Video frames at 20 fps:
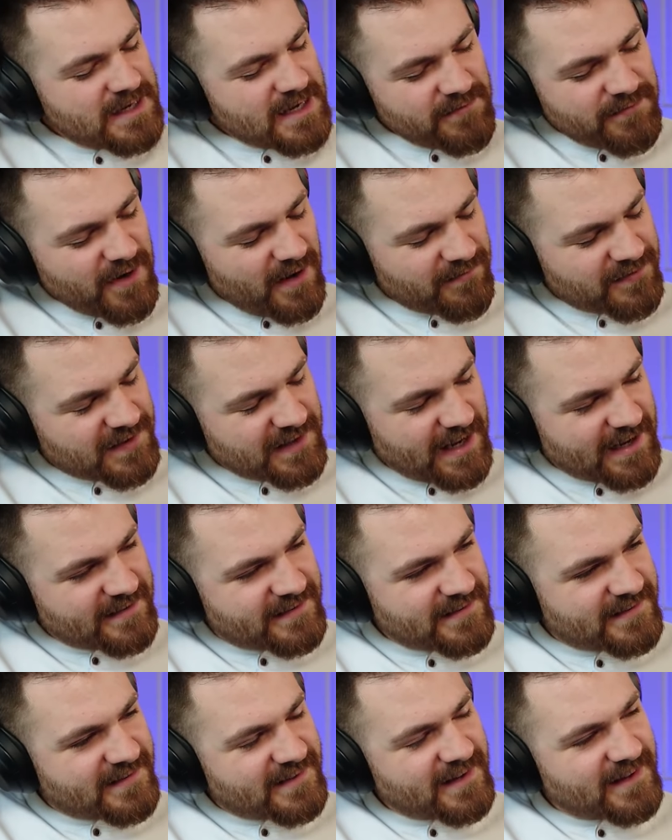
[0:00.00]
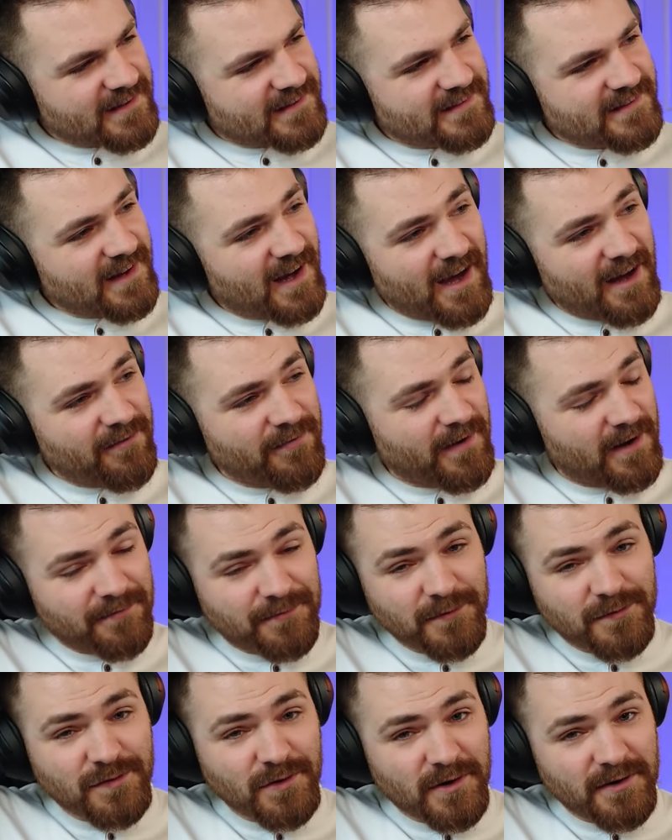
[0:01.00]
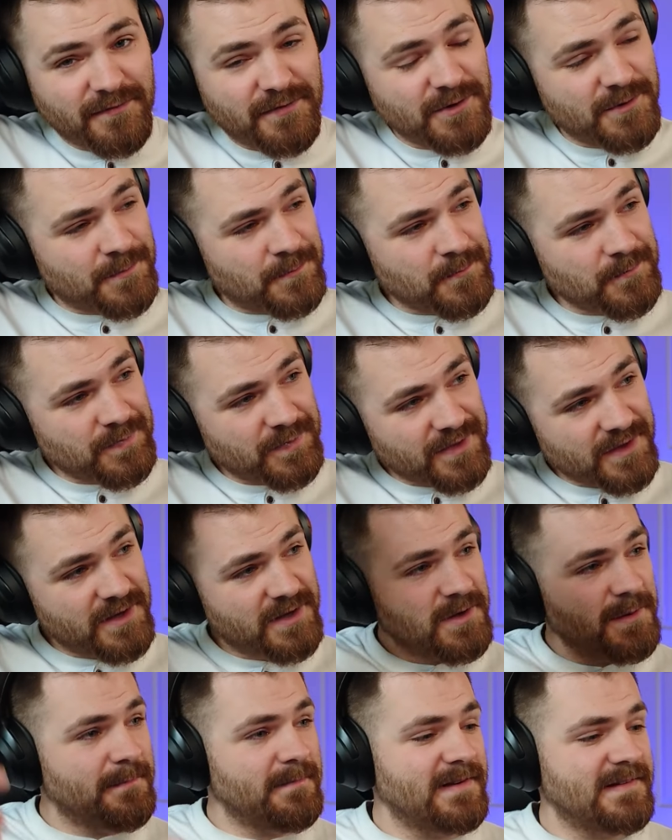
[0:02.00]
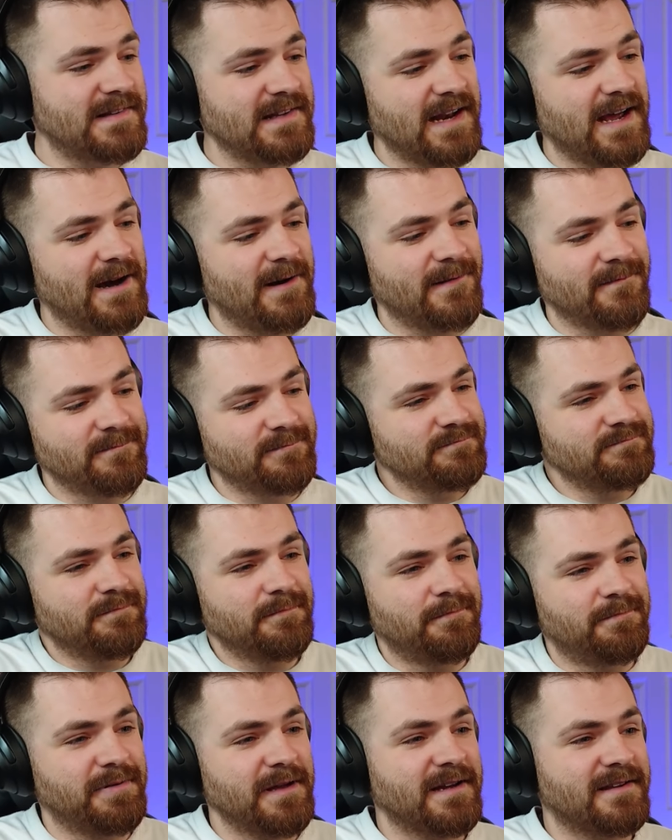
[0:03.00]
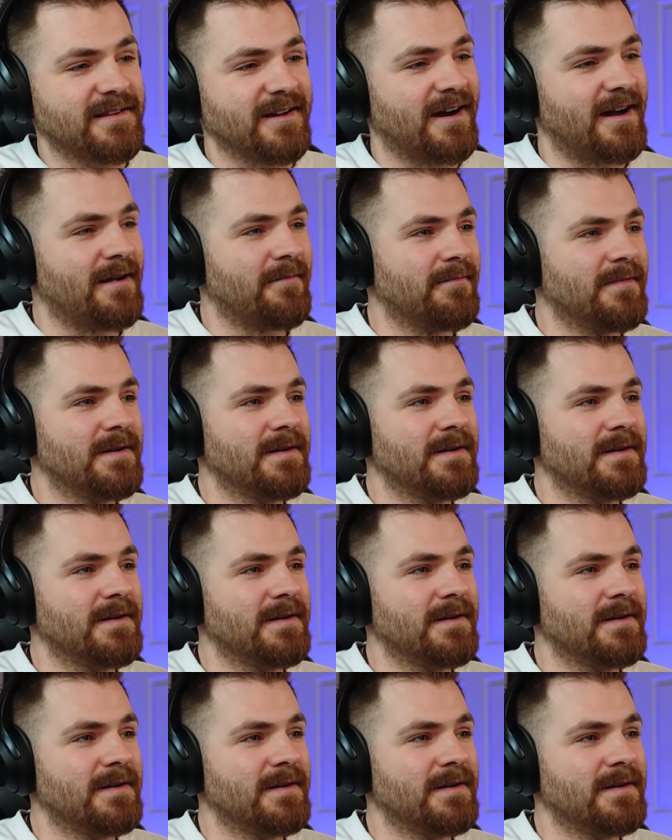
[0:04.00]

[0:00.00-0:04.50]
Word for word: if you haven't seen 86, I, I feel sorry for you. You're missing out big time.